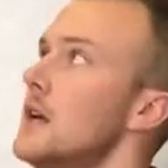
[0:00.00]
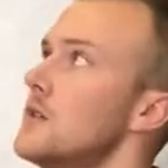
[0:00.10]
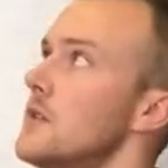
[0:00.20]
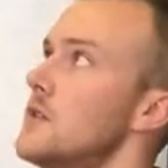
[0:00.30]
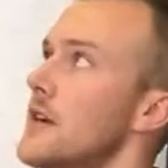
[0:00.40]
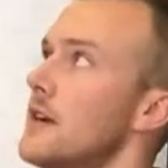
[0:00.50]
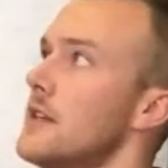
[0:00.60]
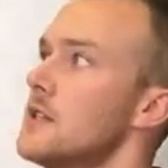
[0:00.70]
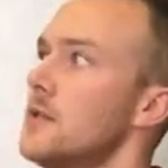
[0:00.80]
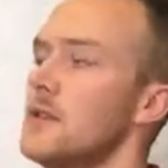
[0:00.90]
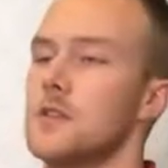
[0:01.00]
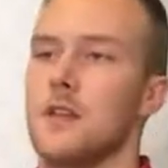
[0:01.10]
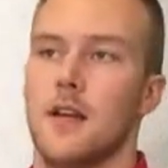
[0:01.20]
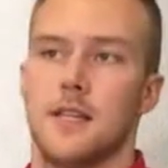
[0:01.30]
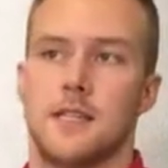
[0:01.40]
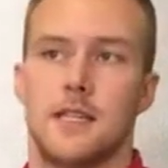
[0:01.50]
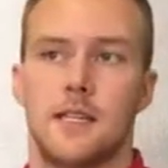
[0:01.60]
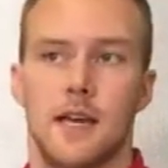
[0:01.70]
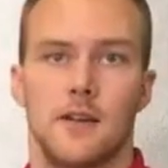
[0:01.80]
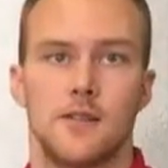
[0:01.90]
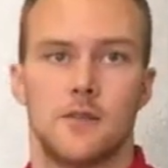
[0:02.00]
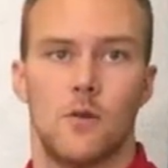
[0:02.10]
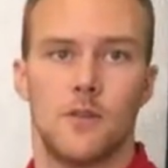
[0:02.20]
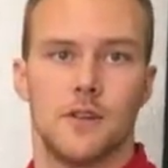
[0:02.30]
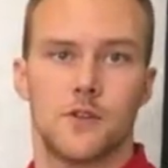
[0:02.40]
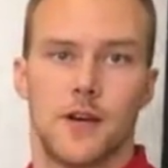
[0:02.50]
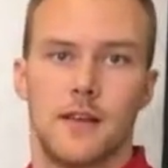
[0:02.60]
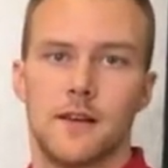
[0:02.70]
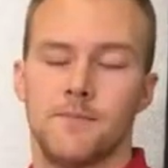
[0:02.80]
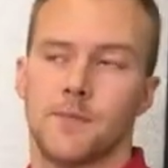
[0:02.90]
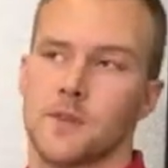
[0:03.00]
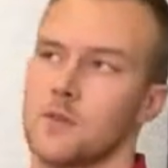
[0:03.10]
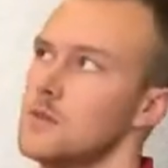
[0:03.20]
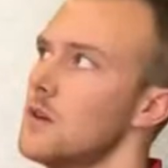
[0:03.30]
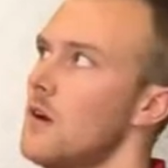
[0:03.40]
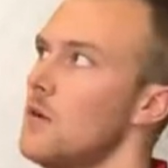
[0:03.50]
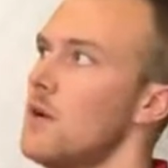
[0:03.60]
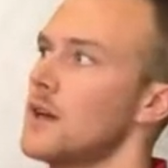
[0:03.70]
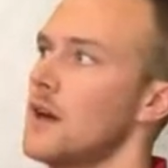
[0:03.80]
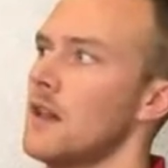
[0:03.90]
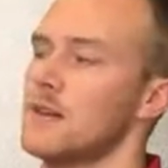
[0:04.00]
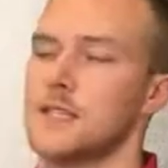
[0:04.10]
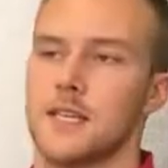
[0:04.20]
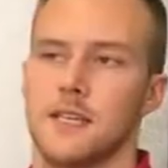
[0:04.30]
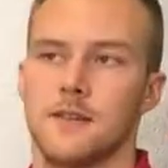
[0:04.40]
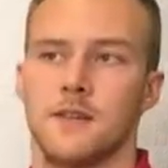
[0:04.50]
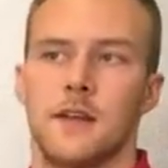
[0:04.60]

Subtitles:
So the Cherokees don't use a lot of decals over their trailer, so it's all one color tin,